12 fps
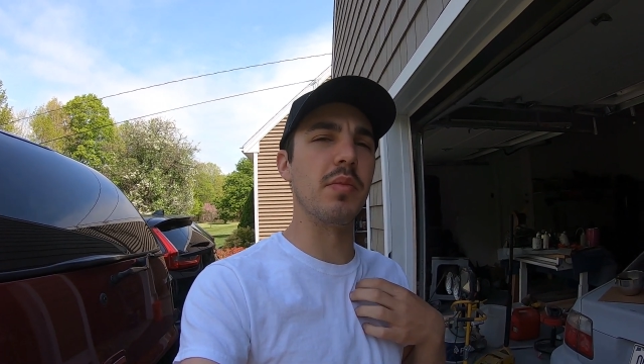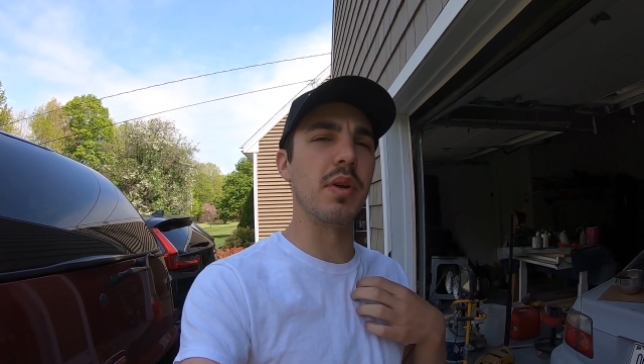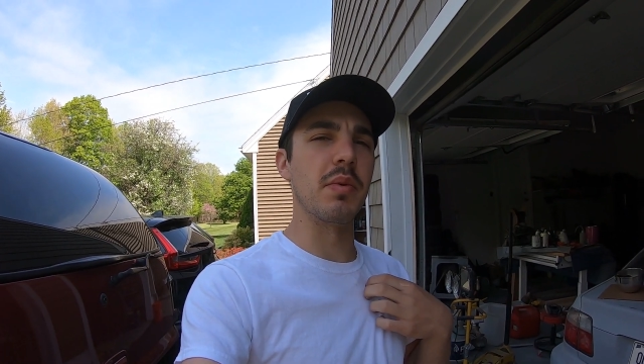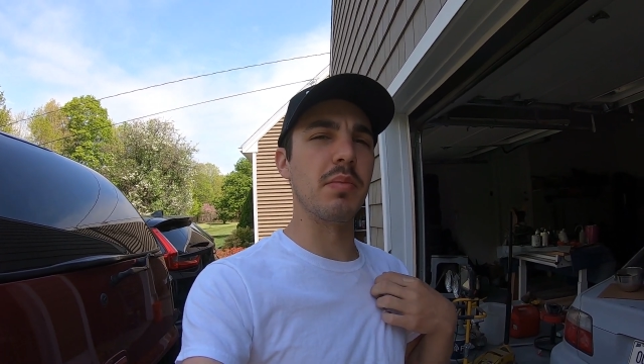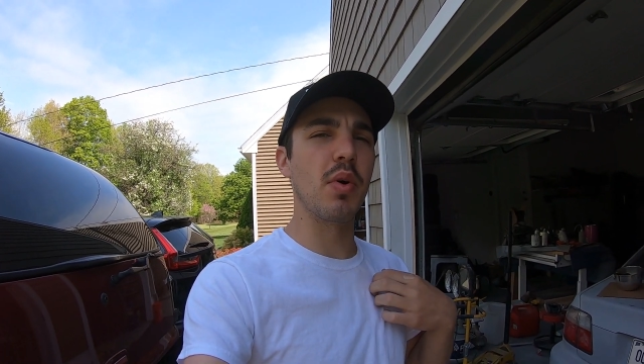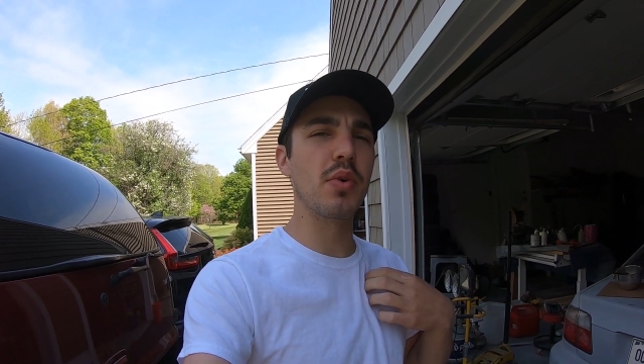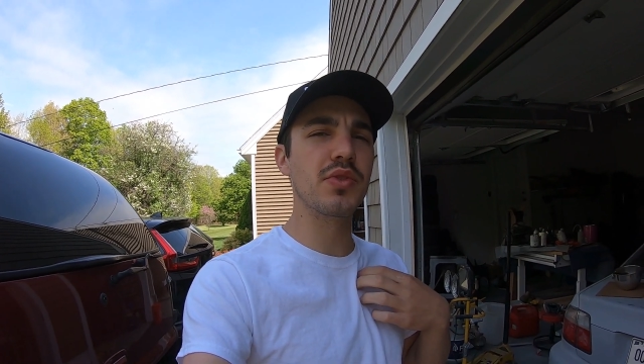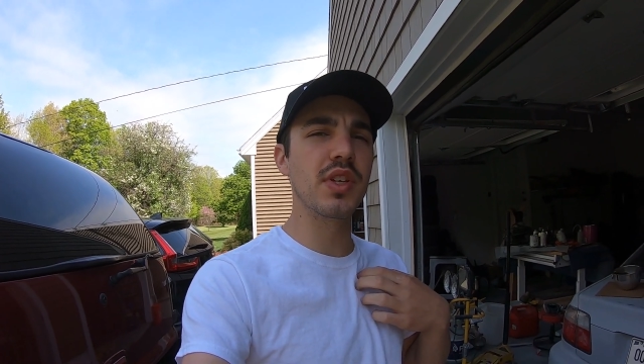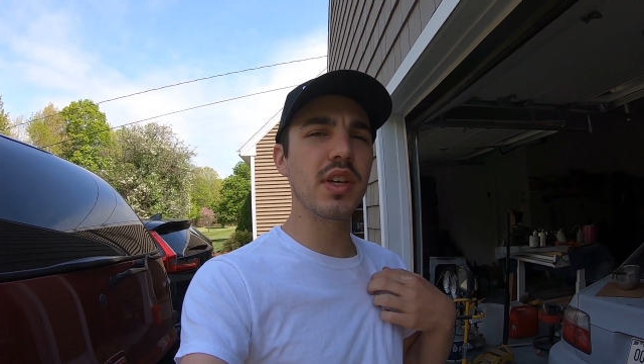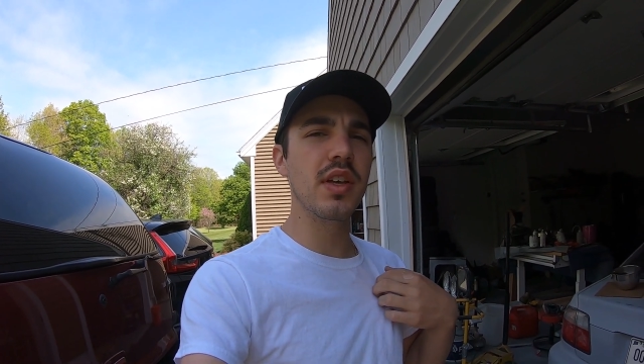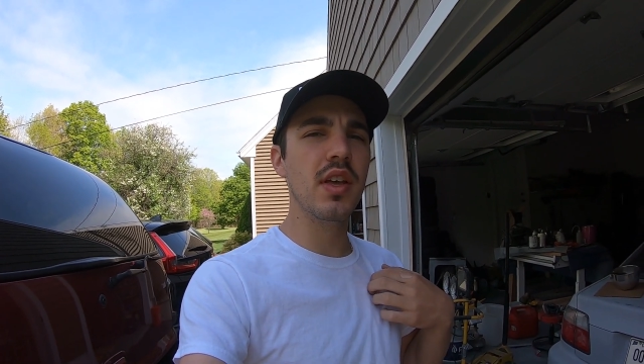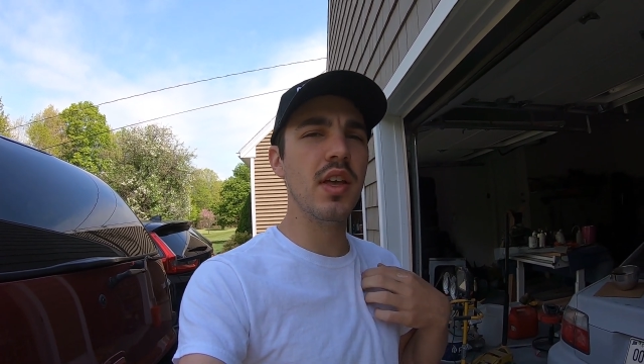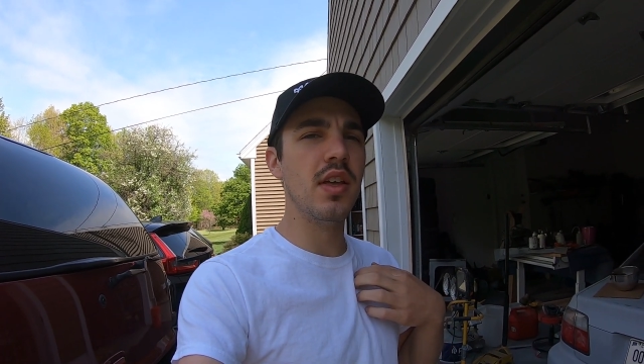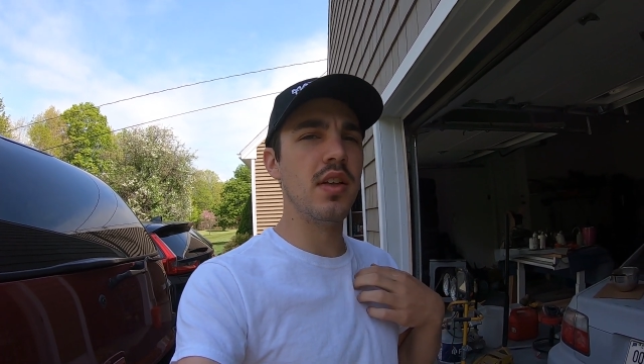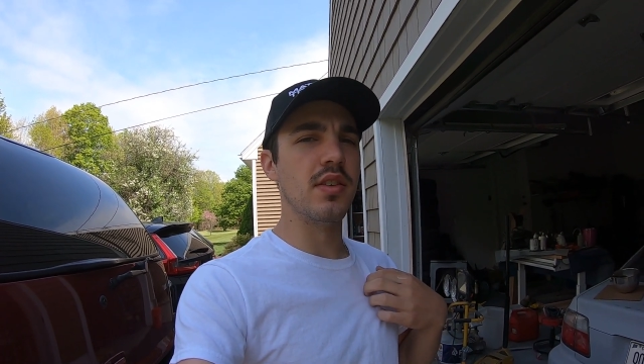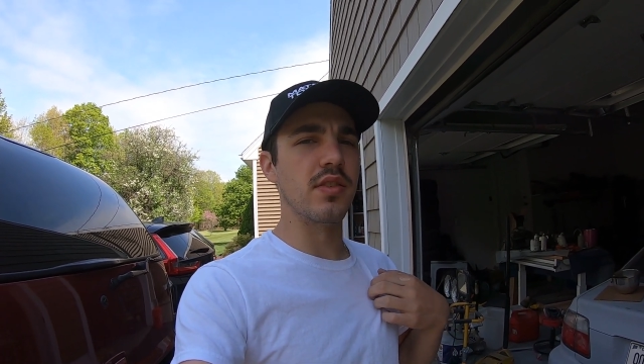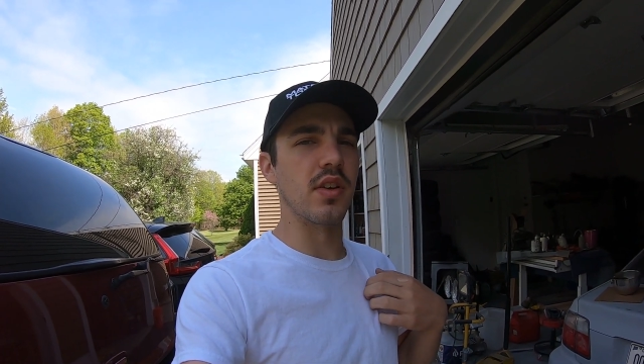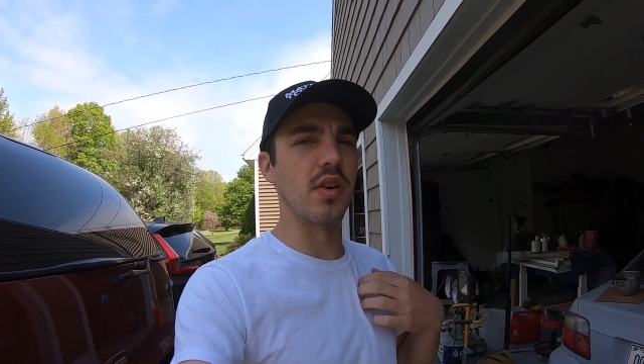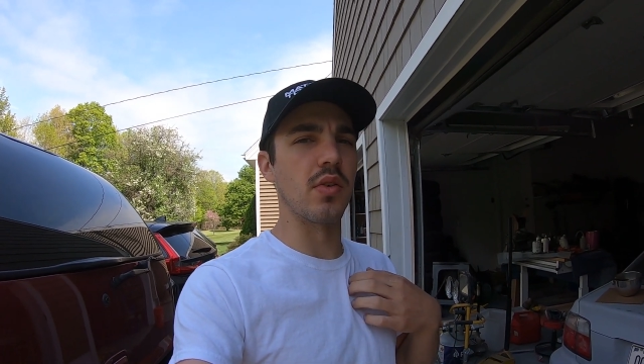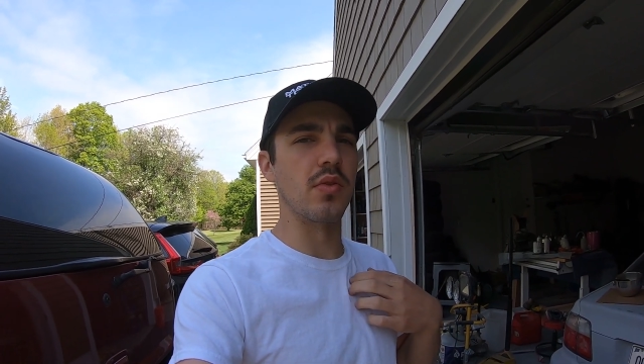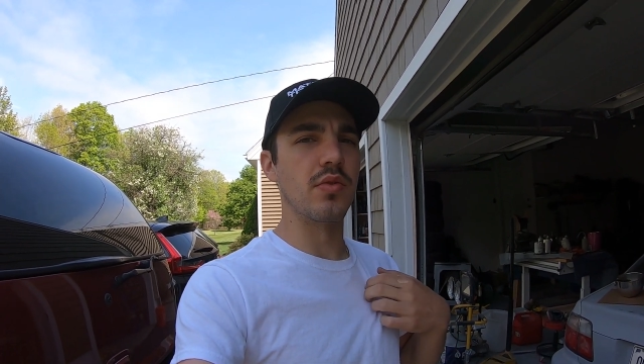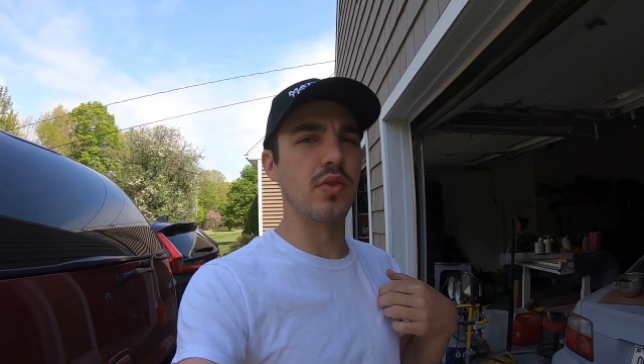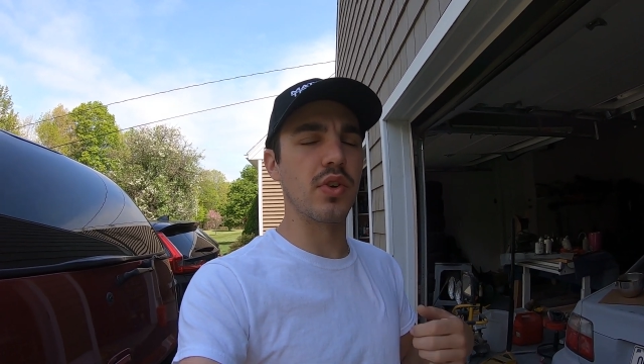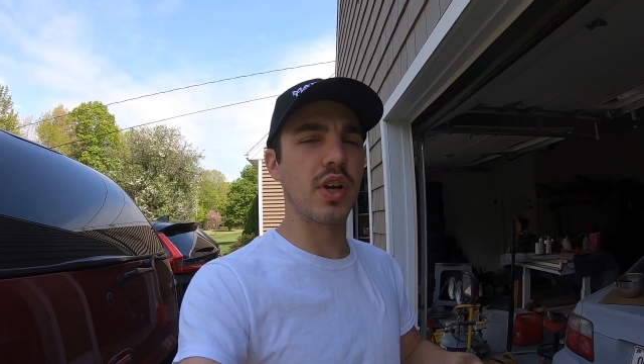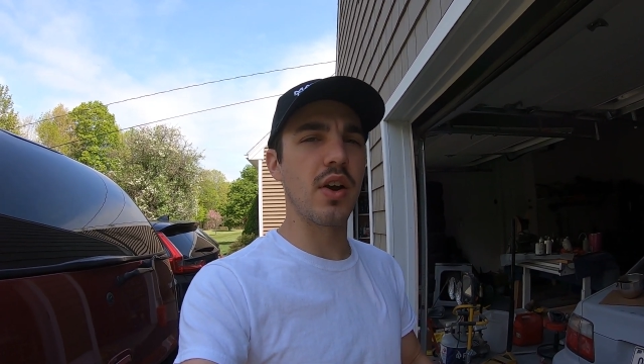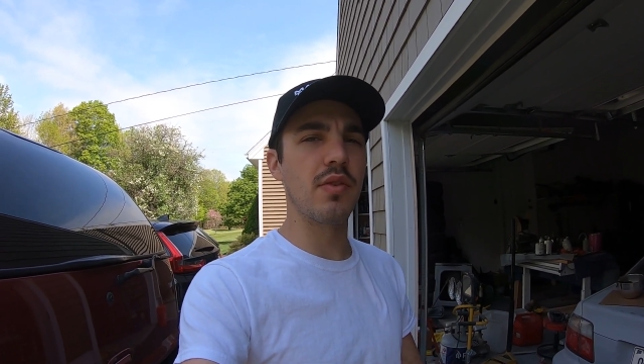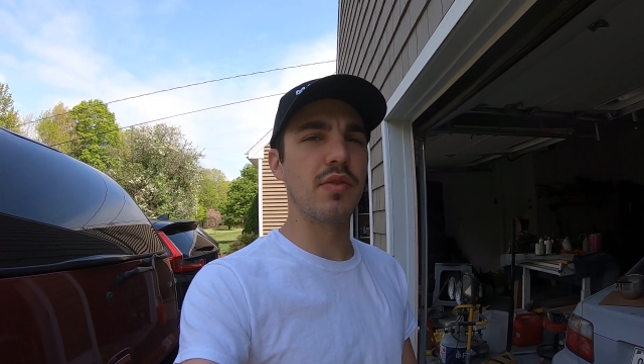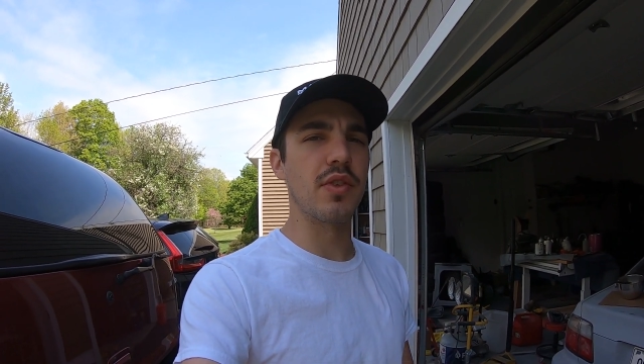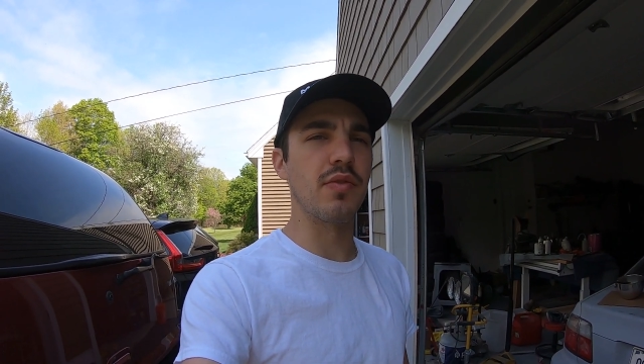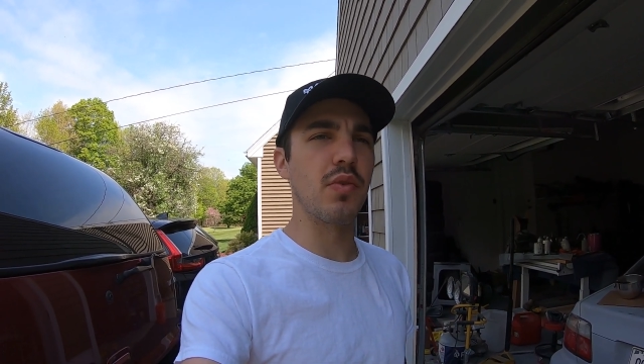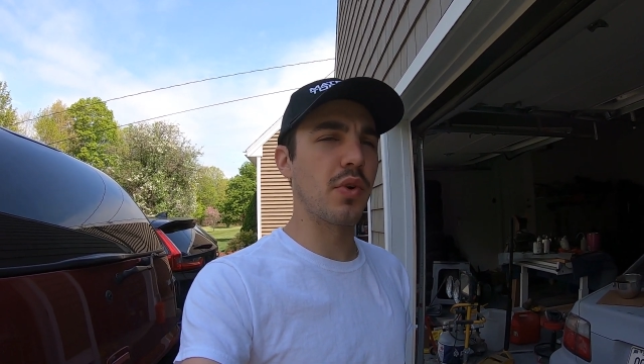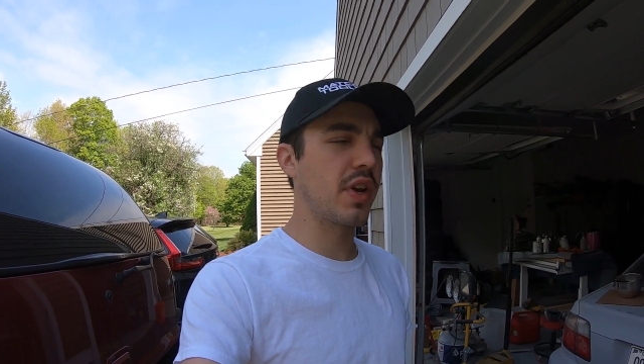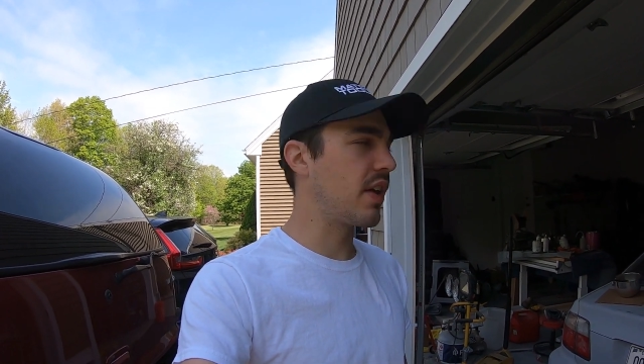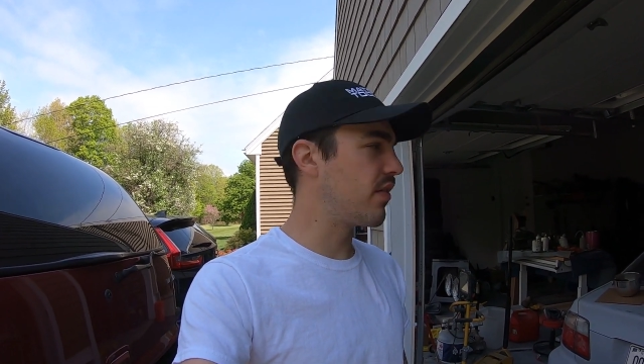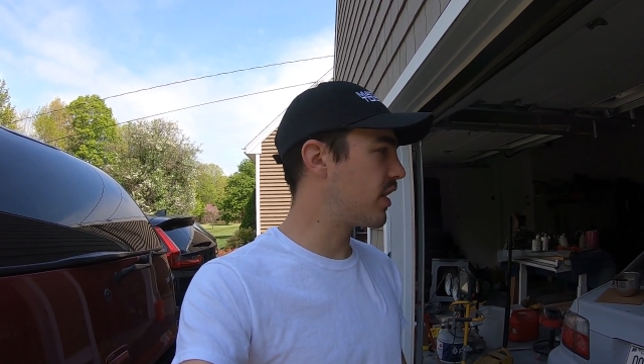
going to be posting, so look out for the 4K